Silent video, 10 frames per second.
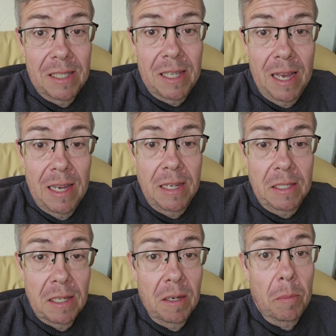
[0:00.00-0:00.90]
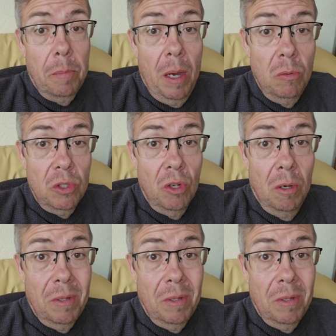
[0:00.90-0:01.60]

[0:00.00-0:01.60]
days post-op,